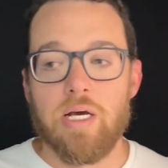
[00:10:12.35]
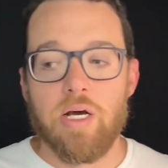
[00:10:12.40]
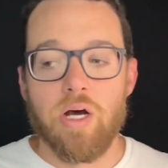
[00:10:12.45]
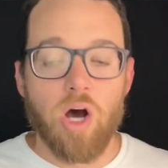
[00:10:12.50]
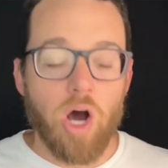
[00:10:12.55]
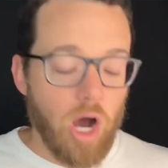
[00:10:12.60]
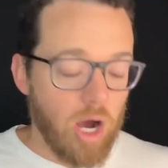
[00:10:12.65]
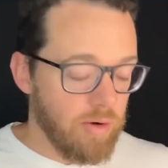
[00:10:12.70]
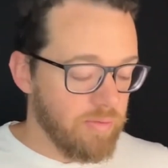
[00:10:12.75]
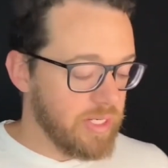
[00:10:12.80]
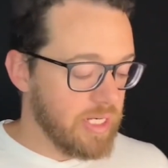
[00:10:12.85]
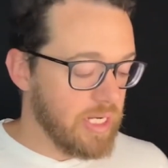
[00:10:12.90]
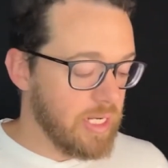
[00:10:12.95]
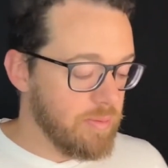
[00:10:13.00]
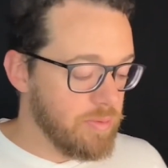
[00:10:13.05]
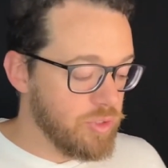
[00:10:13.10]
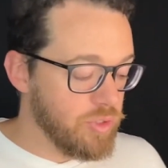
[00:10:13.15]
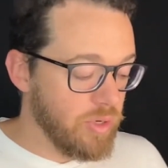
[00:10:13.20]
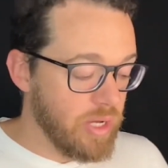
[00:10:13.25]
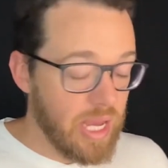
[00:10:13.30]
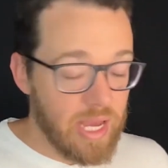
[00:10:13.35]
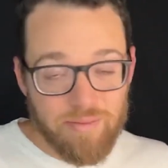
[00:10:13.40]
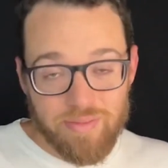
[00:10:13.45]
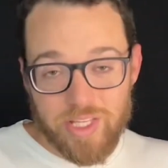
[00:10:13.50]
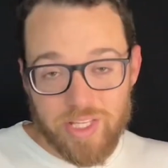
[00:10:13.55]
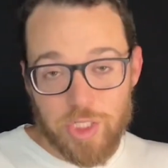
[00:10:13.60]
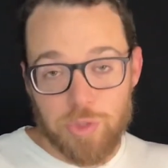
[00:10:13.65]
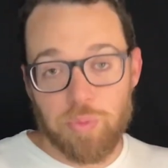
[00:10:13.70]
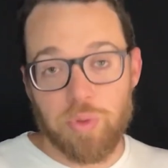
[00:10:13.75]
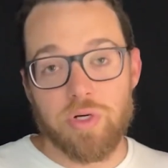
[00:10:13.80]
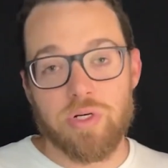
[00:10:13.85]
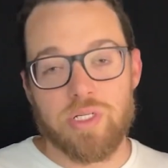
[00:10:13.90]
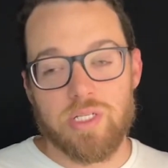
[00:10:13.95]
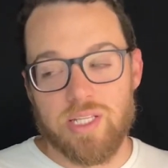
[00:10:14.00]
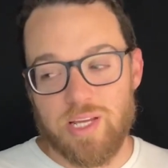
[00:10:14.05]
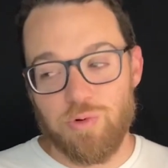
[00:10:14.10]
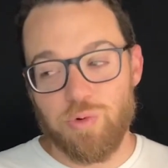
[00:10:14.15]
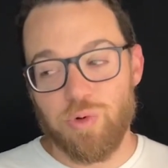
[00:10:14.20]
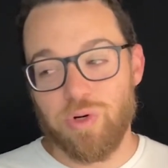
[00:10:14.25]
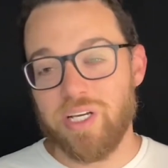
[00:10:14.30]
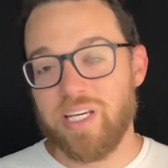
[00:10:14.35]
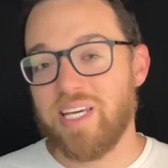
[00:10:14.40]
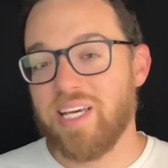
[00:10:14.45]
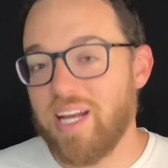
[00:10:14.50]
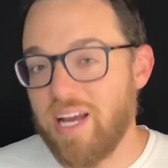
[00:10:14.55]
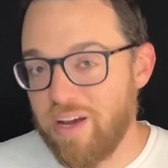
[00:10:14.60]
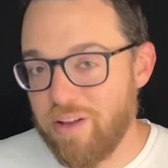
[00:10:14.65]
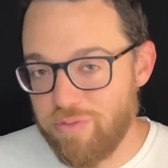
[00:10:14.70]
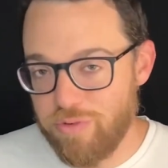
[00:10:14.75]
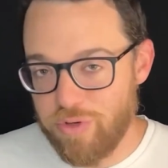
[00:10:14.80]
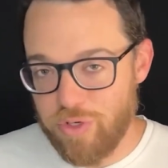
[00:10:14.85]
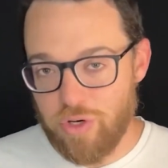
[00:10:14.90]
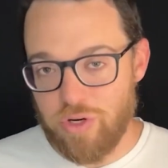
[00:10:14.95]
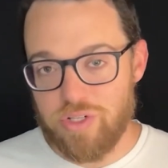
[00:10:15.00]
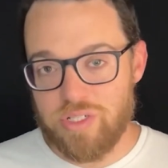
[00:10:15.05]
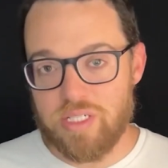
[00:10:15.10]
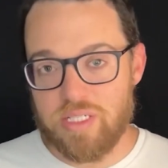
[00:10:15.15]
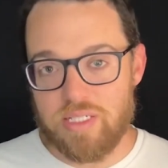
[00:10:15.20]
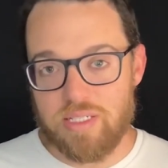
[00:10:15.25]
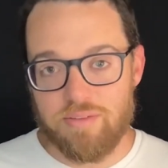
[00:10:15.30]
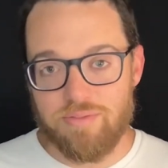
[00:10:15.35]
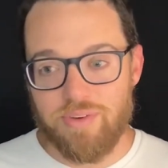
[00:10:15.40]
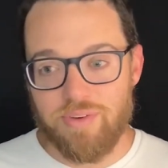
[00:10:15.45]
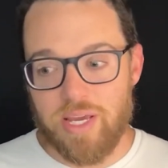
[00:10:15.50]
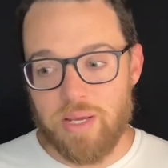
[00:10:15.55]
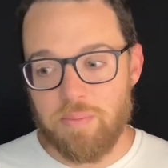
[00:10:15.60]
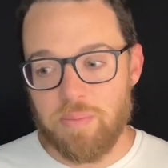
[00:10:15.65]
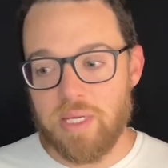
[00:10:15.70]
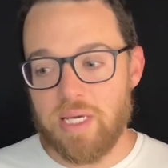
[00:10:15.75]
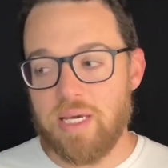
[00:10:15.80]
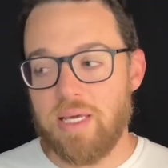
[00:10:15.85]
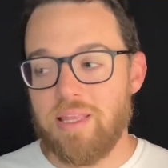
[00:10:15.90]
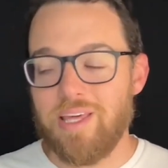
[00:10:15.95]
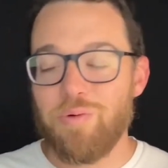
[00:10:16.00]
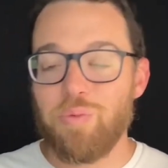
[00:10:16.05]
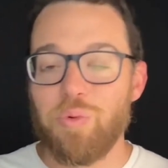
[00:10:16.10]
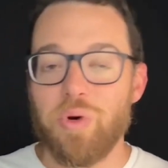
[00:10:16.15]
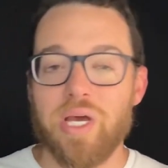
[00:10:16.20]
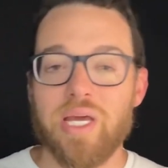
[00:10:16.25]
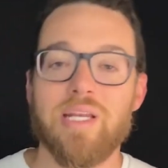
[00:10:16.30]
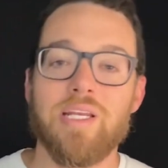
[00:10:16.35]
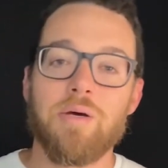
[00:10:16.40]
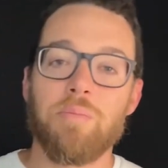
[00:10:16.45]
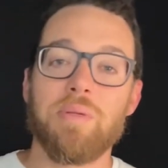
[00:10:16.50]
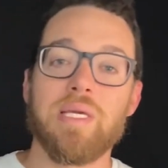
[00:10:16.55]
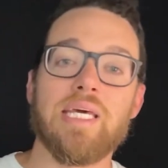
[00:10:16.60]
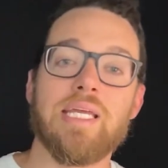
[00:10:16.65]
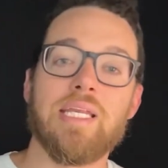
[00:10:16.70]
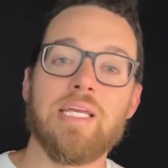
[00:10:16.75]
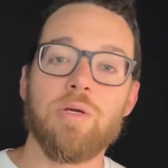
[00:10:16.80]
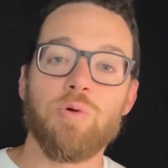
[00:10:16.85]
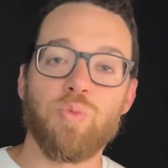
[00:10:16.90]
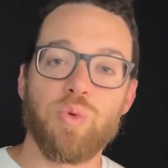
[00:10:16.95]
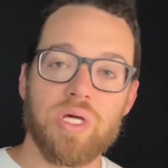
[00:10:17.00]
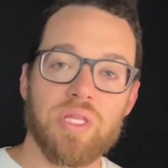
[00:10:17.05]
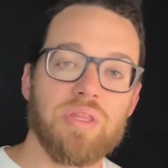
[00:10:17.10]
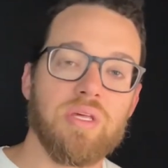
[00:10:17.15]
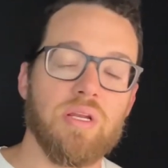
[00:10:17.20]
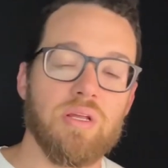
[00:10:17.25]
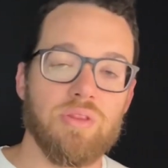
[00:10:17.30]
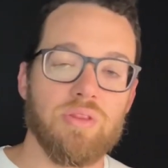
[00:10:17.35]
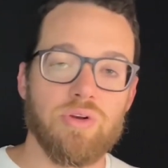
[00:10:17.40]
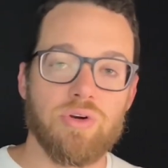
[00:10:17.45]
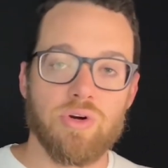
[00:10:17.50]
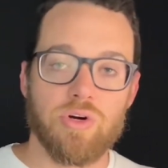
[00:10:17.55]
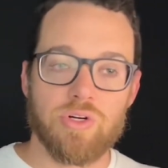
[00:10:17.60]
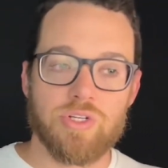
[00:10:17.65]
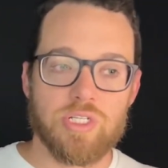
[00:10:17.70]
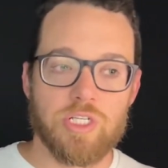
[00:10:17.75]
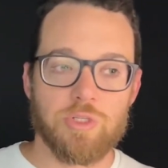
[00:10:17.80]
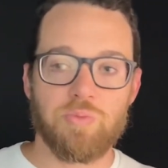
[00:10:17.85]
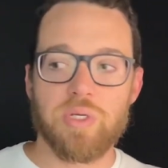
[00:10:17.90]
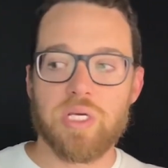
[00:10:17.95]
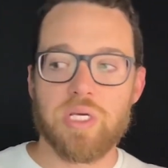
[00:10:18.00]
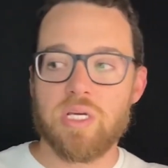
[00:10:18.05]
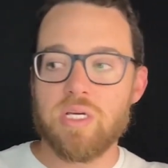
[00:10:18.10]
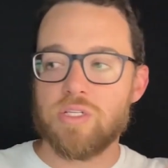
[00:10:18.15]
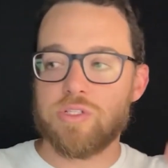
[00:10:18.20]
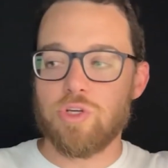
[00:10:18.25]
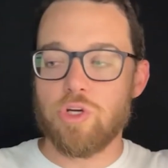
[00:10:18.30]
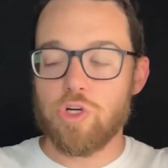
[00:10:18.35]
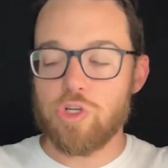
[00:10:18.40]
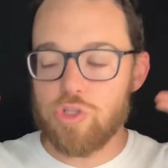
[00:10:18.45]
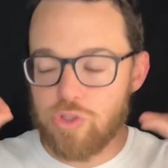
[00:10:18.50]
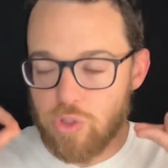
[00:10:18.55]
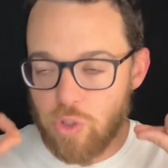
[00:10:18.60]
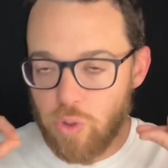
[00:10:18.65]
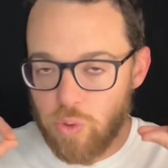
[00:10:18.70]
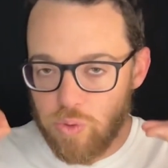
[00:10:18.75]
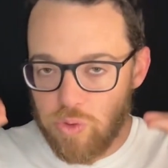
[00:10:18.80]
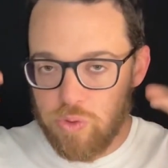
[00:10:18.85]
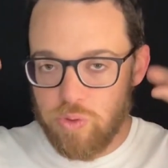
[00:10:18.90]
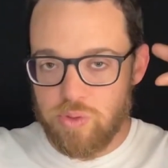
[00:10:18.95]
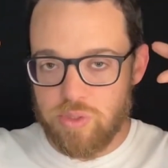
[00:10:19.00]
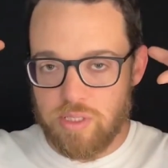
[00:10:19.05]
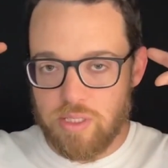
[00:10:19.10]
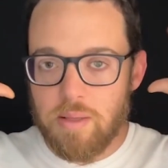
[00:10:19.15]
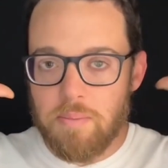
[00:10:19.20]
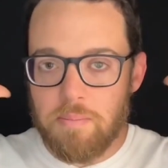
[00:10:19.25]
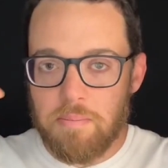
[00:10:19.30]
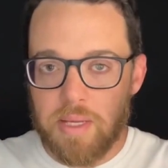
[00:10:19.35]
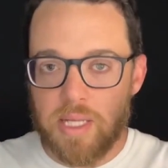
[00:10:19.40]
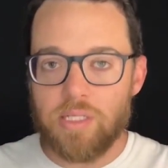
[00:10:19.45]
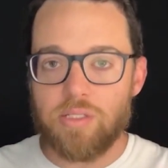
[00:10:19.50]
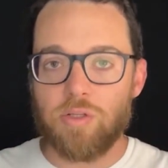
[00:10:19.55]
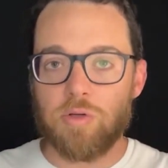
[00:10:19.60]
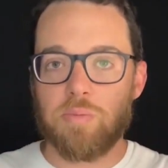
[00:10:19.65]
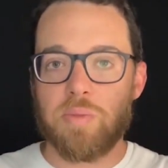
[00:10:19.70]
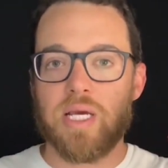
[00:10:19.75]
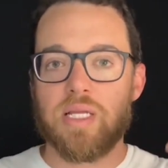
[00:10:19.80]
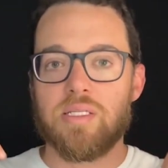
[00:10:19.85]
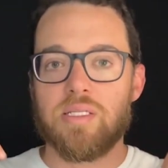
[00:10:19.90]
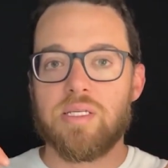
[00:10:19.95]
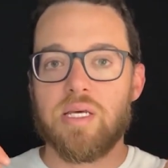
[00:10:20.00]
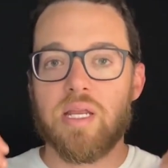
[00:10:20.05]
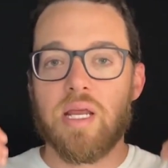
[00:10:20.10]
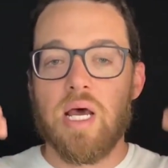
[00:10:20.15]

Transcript: oftentimes you'll have this person that will get out of a narcissistic family and they will end up getting with another narcissist because they're so used to the mental mindset